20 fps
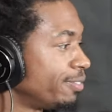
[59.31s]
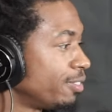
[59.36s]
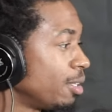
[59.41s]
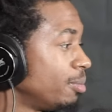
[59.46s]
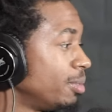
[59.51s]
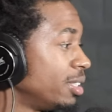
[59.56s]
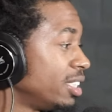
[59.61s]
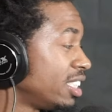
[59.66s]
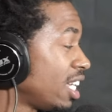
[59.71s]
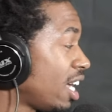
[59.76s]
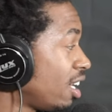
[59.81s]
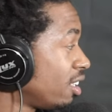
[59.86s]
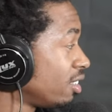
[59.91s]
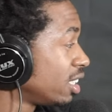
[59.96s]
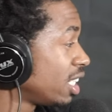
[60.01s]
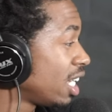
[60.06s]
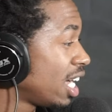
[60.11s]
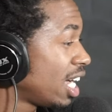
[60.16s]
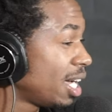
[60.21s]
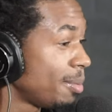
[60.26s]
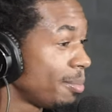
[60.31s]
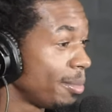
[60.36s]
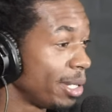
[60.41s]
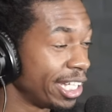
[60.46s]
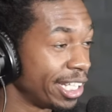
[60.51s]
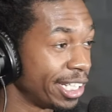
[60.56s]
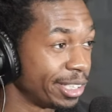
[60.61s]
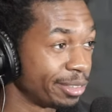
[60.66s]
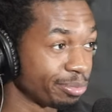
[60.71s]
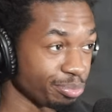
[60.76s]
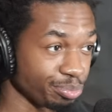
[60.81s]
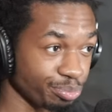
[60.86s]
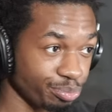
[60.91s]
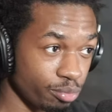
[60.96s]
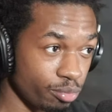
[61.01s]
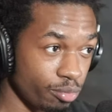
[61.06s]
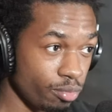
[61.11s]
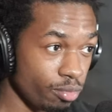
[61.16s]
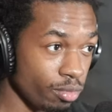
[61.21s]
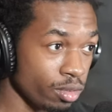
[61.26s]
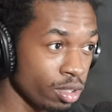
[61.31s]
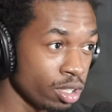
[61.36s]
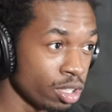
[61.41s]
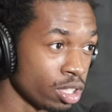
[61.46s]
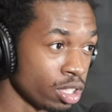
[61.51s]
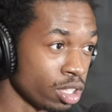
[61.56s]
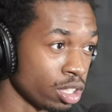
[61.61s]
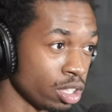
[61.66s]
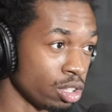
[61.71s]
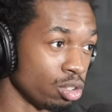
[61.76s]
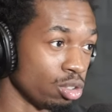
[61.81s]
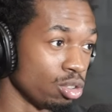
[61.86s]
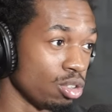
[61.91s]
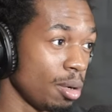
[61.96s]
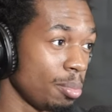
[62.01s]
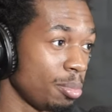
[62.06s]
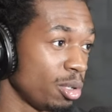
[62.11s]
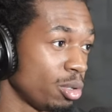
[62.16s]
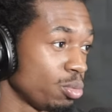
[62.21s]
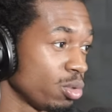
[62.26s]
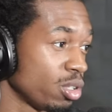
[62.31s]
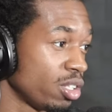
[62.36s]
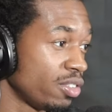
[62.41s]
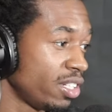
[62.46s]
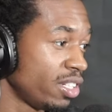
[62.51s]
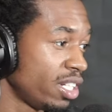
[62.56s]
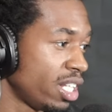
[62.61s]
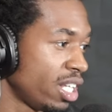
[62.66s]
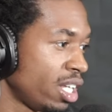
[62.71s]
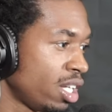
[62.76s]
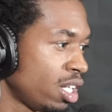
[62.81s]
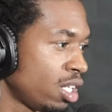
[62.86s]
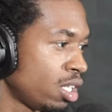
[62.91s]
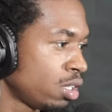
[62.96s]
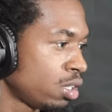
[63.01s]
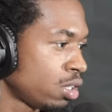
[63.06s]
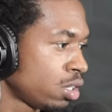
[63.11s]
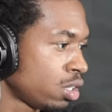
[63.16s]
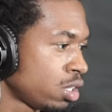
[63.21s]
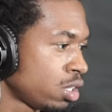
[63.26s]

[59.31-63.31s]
from the South Side, man. Grew up in Riverdale.